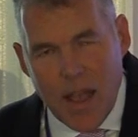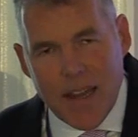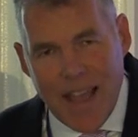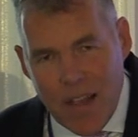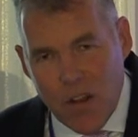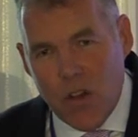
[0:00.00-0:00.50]

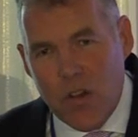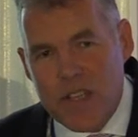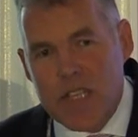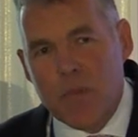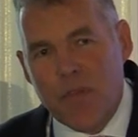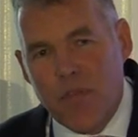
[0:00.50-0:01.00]
And how long
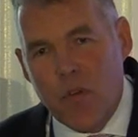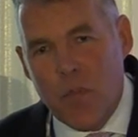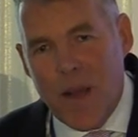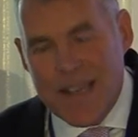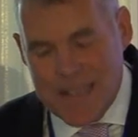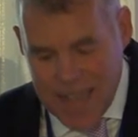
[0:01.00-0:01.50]
is it before
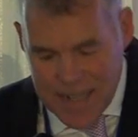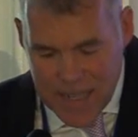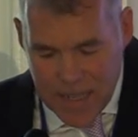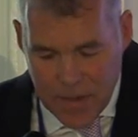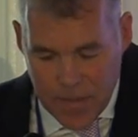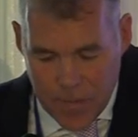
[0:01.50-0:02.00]

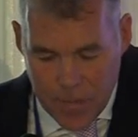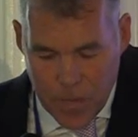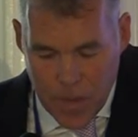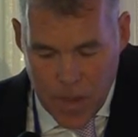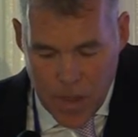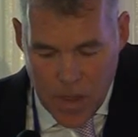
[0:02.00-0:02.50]
Baghdadi
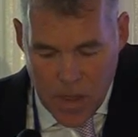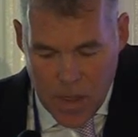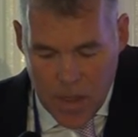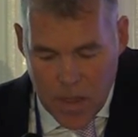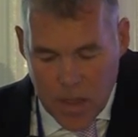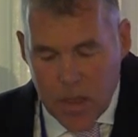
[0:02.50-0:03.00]

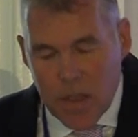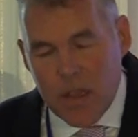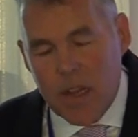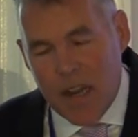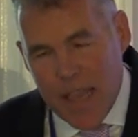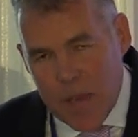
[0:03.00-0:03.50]

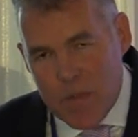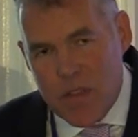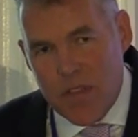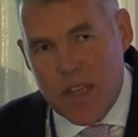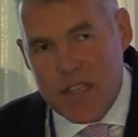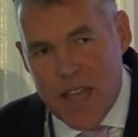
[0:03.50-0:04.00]
claims that
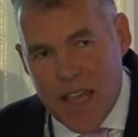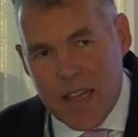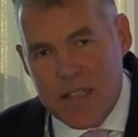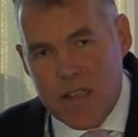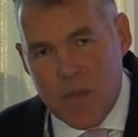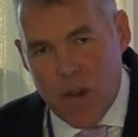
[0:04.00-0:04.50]
the
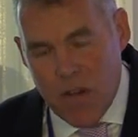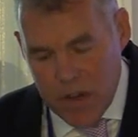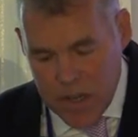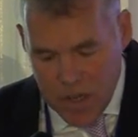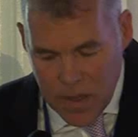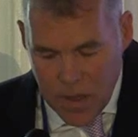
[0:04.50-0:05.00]
attacks in
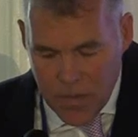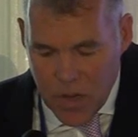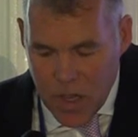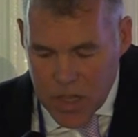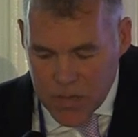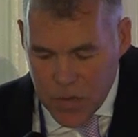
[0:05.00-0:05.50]
America over
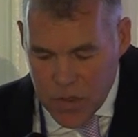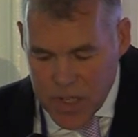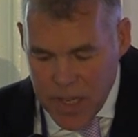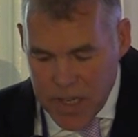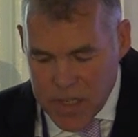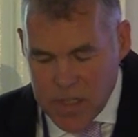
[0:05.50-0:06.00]
the last few
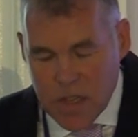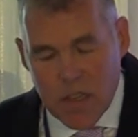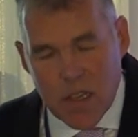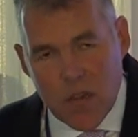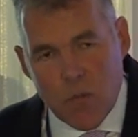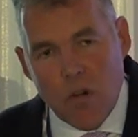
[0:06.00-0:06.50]
days
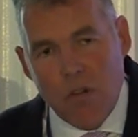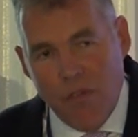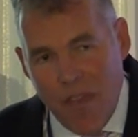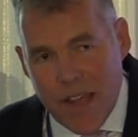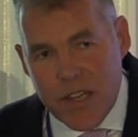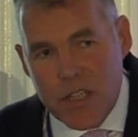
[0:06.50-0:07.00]
were
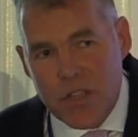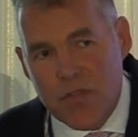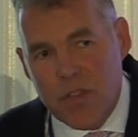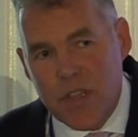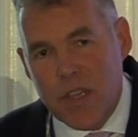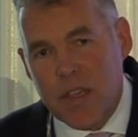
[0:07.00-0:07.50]
revenge
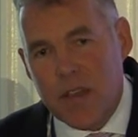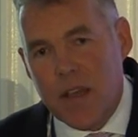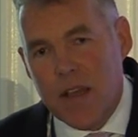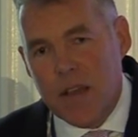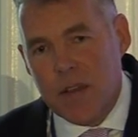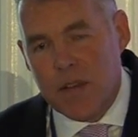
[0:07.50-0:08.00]
for the,
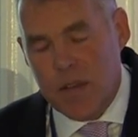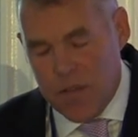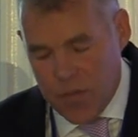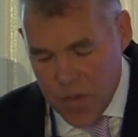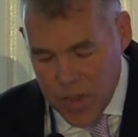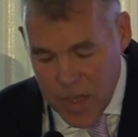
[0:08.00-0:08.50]
uh,
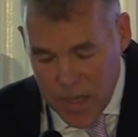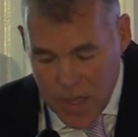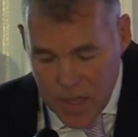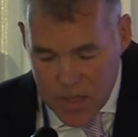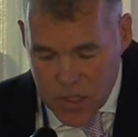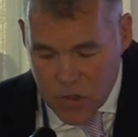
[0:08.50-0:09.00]
for the
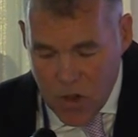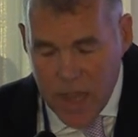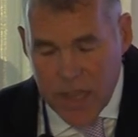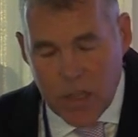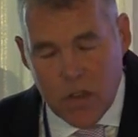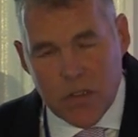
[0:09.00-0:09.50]
uh,
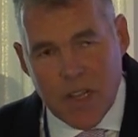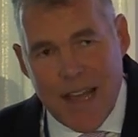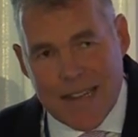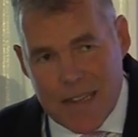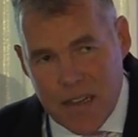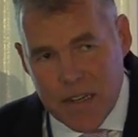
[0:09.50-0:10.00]
strike on
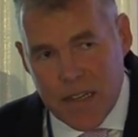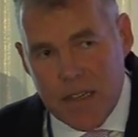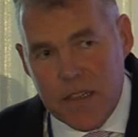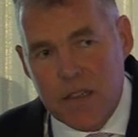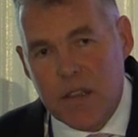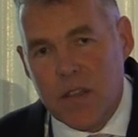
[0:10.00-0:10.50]

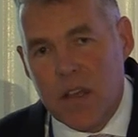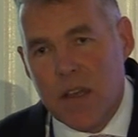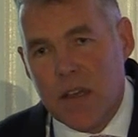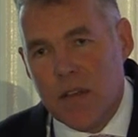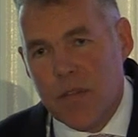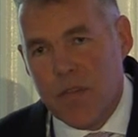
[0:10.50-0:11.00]
Adnani,
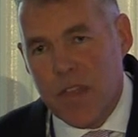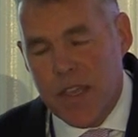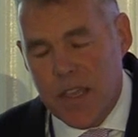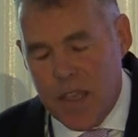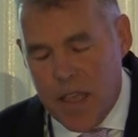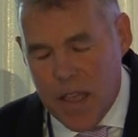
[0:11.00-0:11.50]
uh,
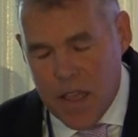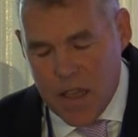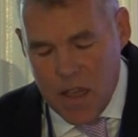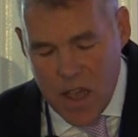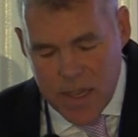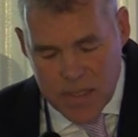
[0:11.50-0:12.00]
the
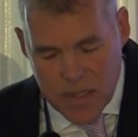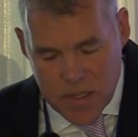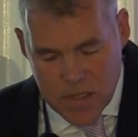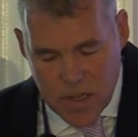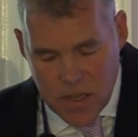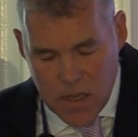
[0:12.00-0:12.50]
uh,
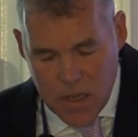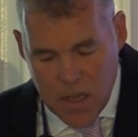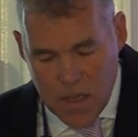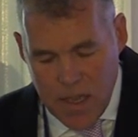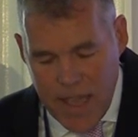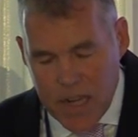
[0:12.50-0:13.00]
ISIS
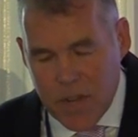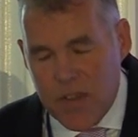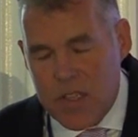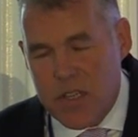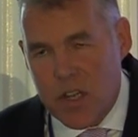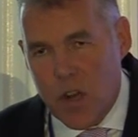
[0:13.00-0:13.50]
head of
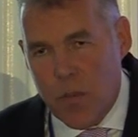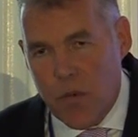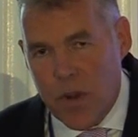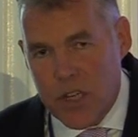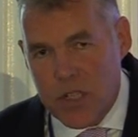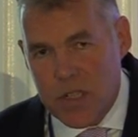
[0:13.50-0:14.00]
external
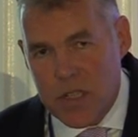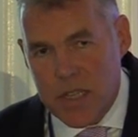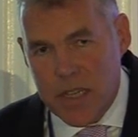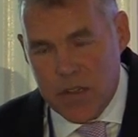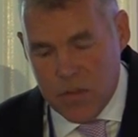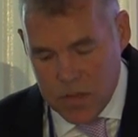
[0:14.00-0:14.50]
operations
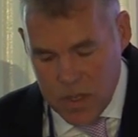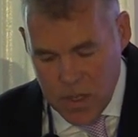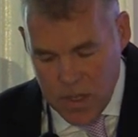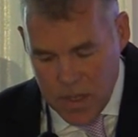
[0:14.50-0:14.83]
killed